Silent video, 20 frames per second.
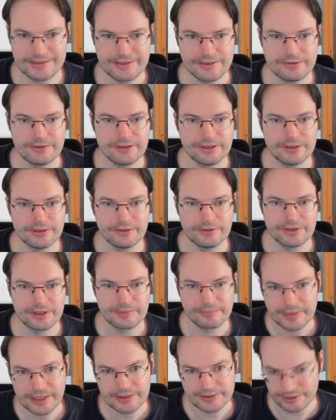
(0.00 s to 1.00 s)
do it using
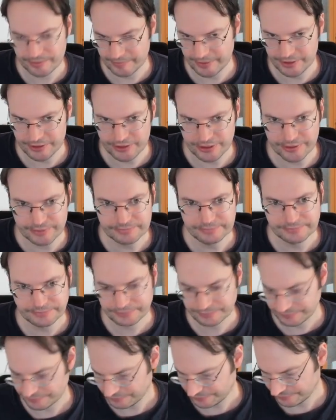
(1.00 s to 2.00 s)
pattern matching.
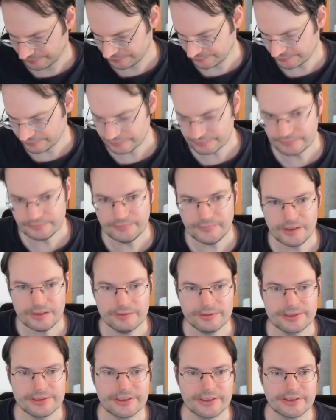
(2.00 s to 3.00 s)

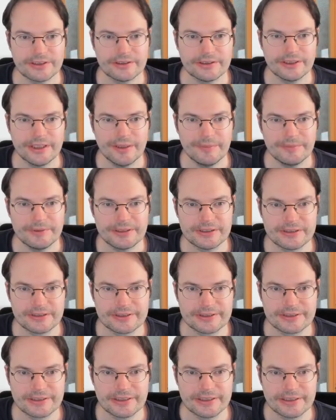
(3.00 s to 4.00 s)
We said in the empty
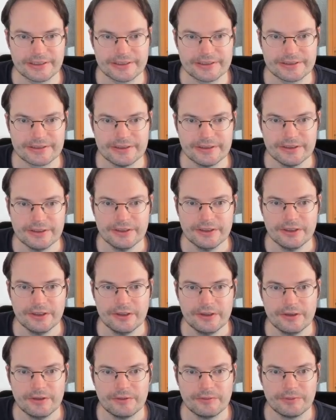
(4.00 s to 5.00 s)
list case,
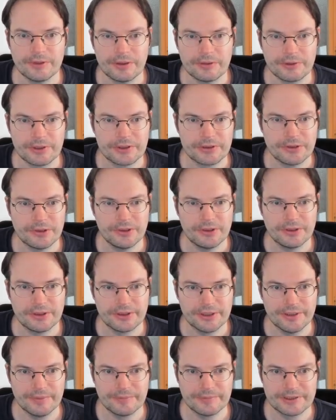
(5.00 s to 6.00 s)
we return
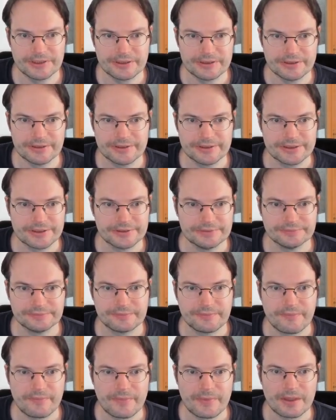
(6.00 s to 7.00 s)
an empty list,
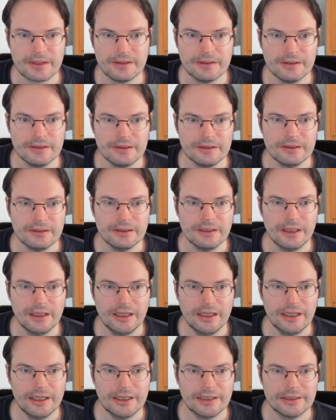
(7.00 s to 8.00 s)

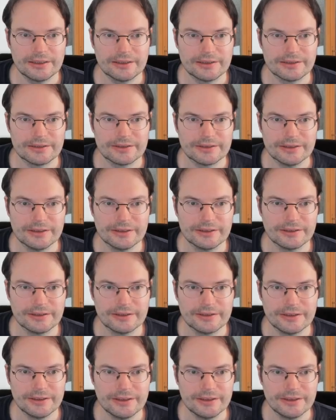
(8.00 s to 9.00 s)
and in
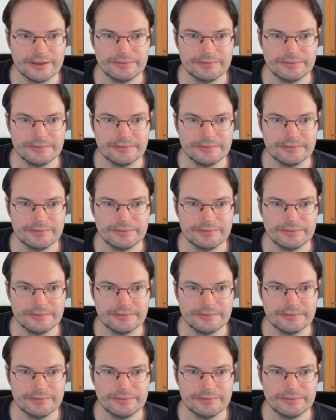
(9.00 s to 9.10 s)
the